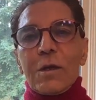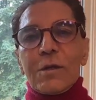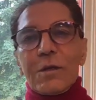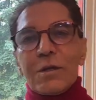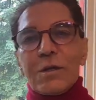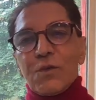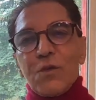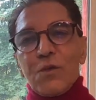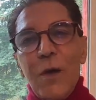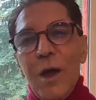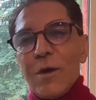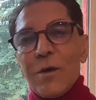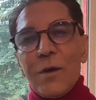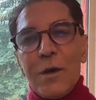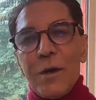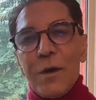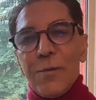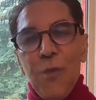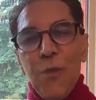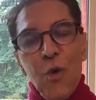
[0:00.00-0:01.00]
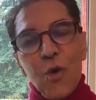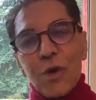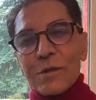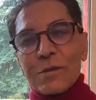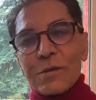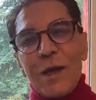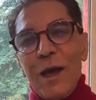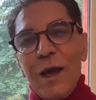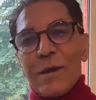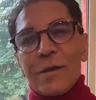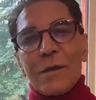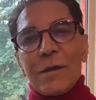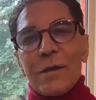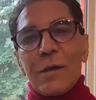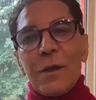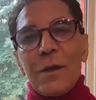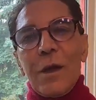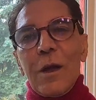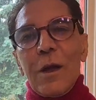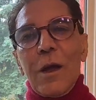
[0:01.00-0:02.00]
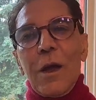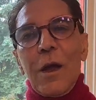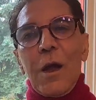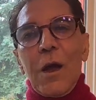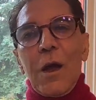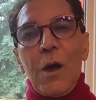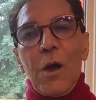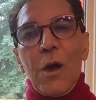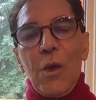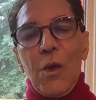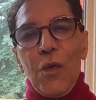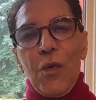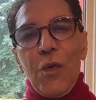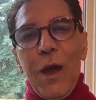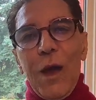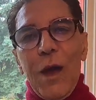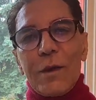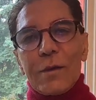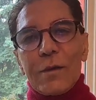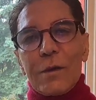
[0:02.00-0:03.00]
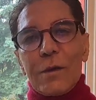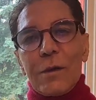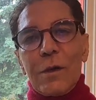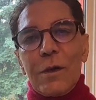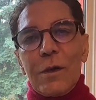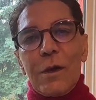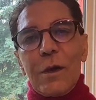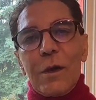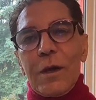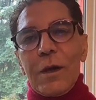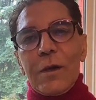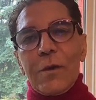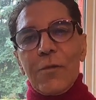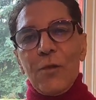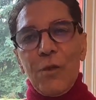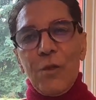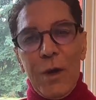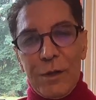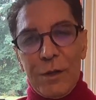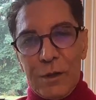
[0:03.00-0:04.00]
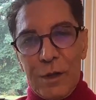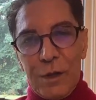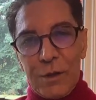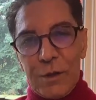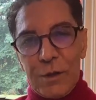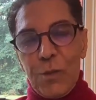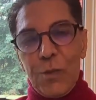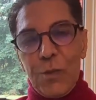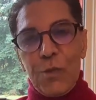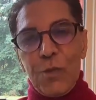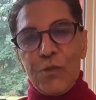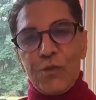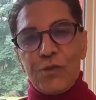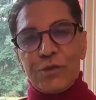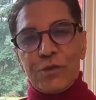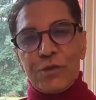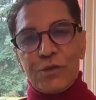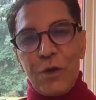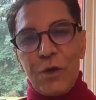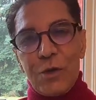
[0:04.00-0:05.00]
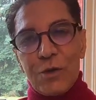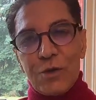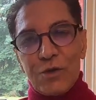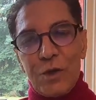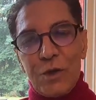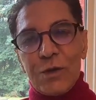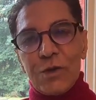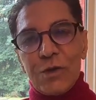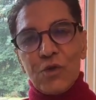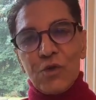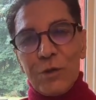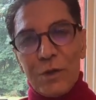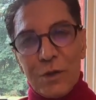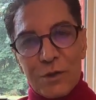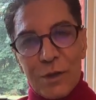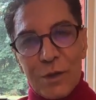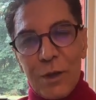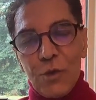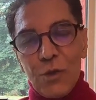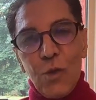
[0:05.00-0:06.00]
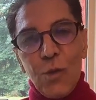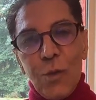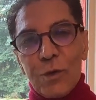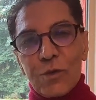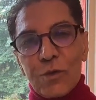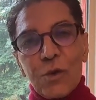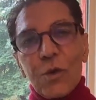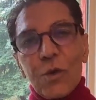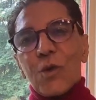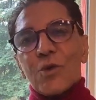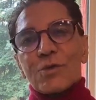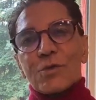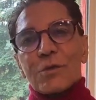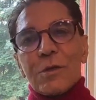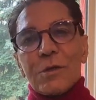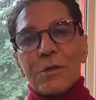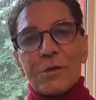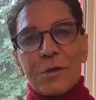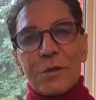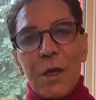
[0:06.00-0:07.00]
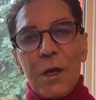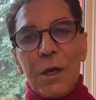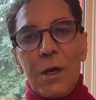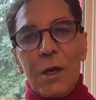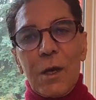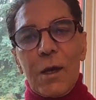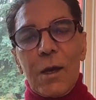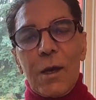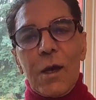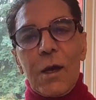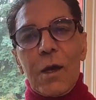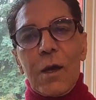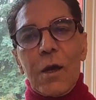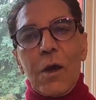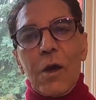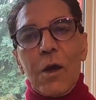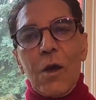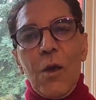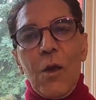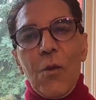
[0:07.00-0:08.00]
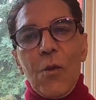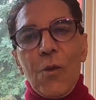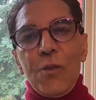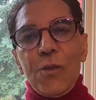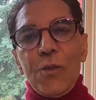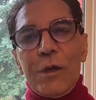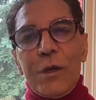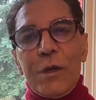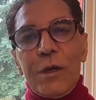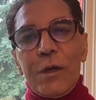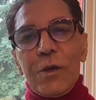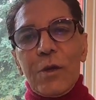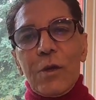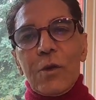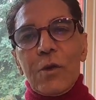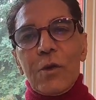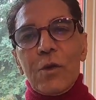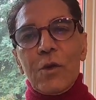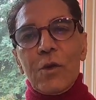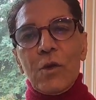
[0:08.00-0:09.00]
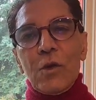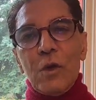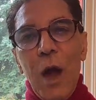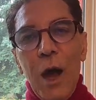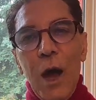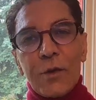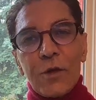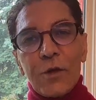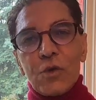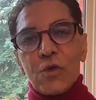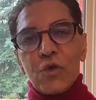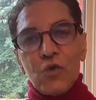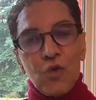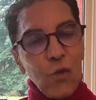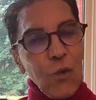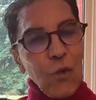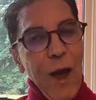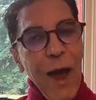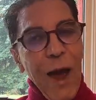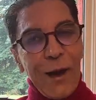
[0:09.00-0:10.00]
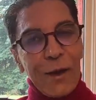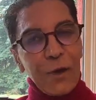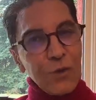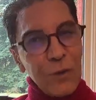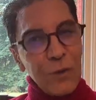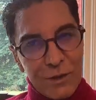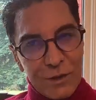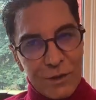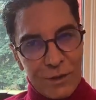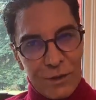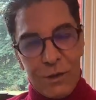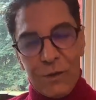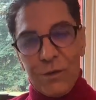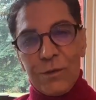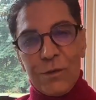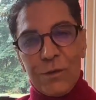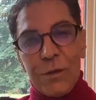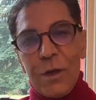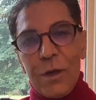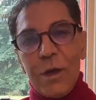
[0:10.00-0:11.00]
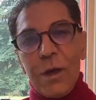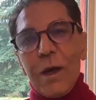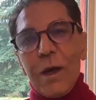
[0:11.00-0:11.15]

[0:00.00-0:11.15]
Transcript: It is very important that when the surgeon treats endometriosis, be not too aggressive